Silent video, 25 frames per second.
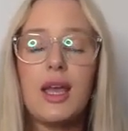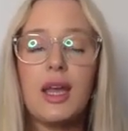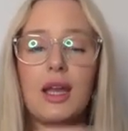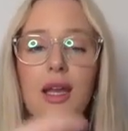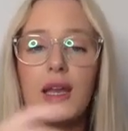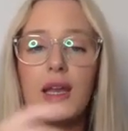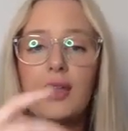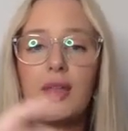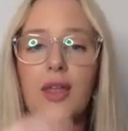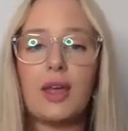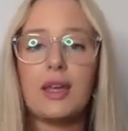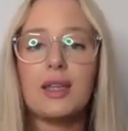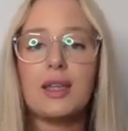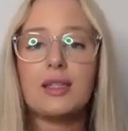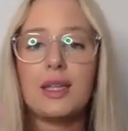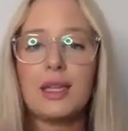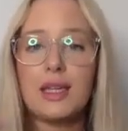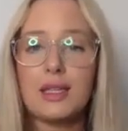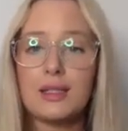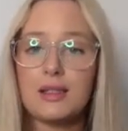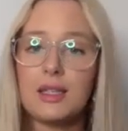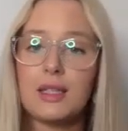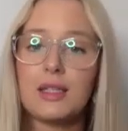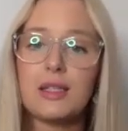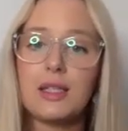Now that is
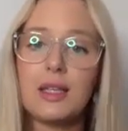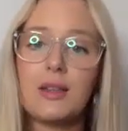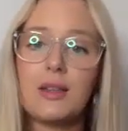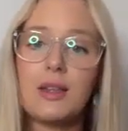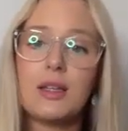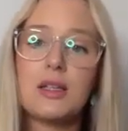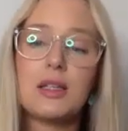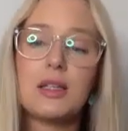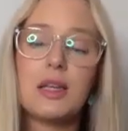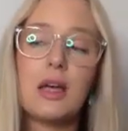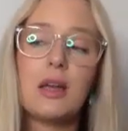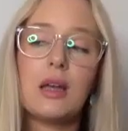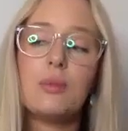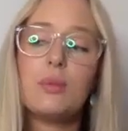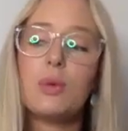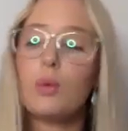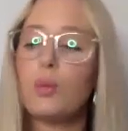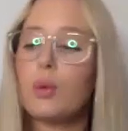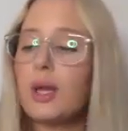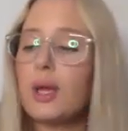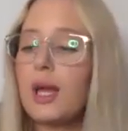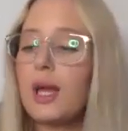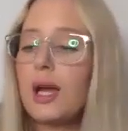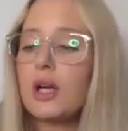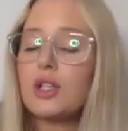easier said than done, but
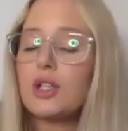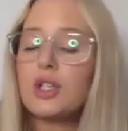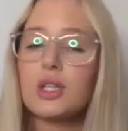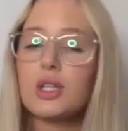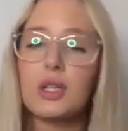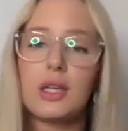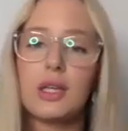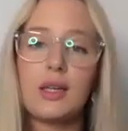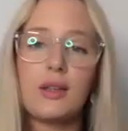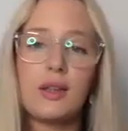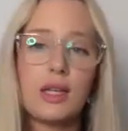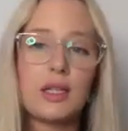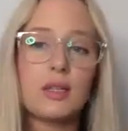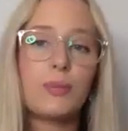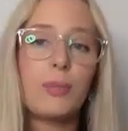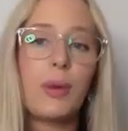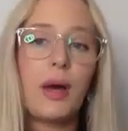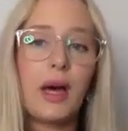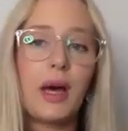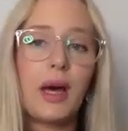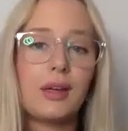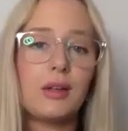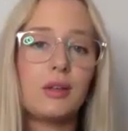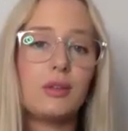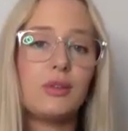that's
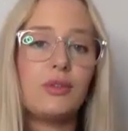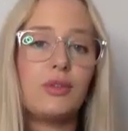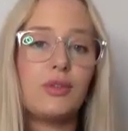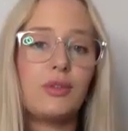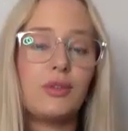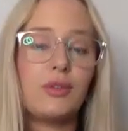part of,